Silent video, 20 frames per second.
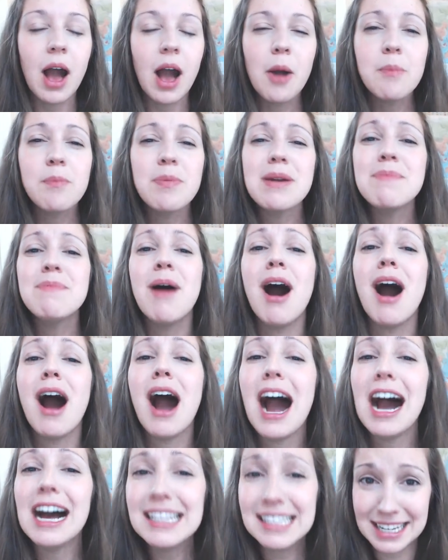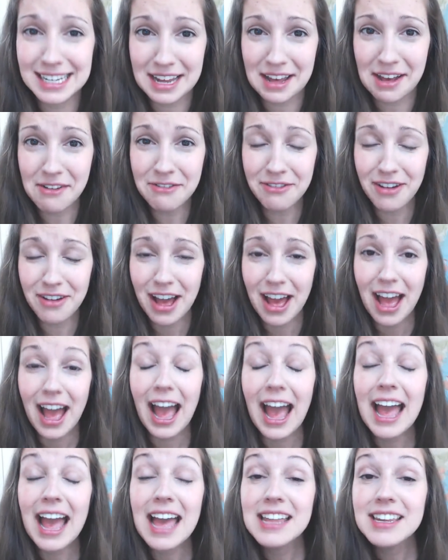be positive
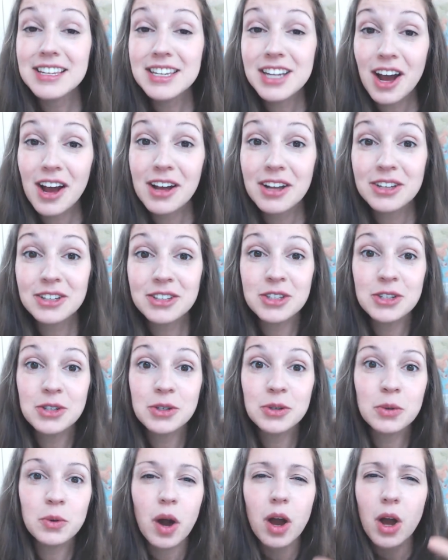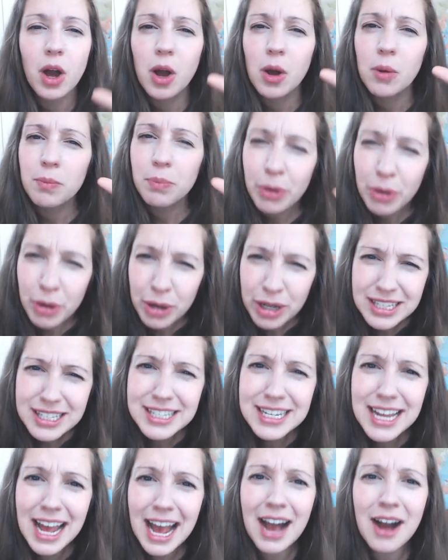and not to put
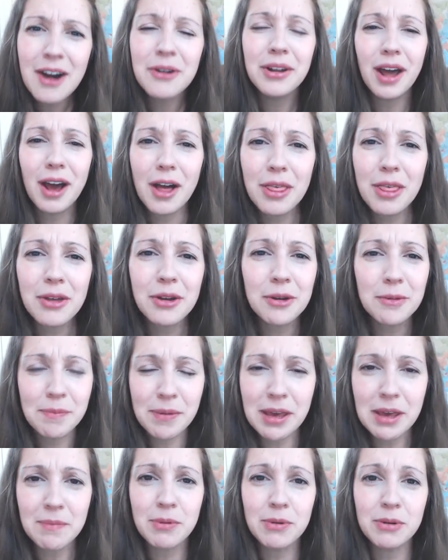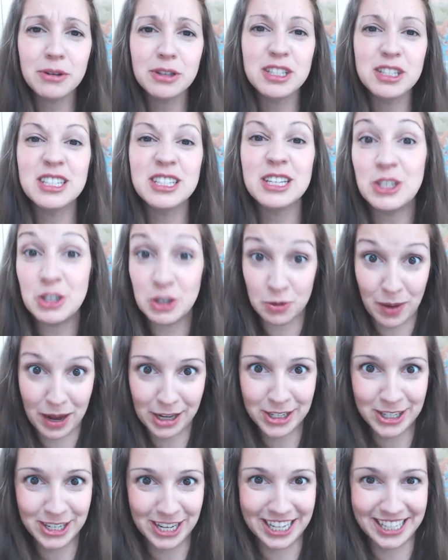down other people's
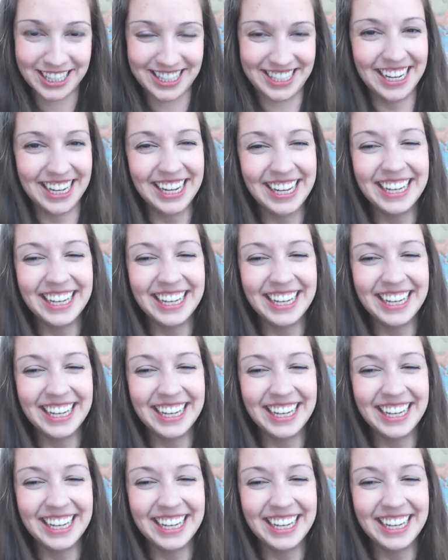situations.